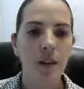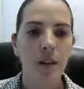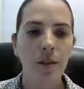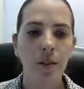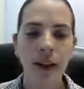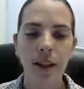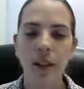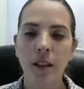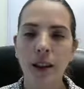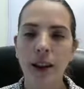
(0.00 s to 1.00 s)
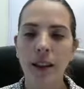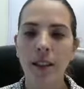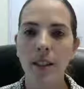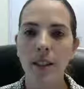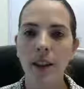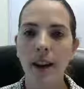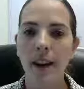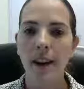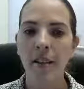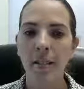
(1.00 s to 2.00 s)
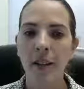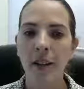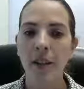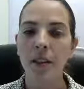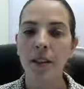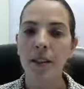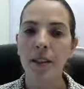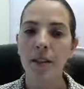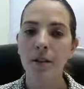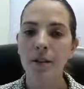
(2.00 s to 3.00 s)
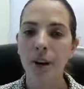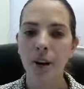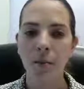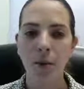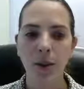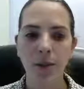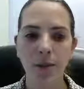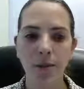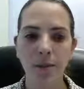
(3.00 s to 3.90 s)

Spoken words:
File *ifp creates a file pointer.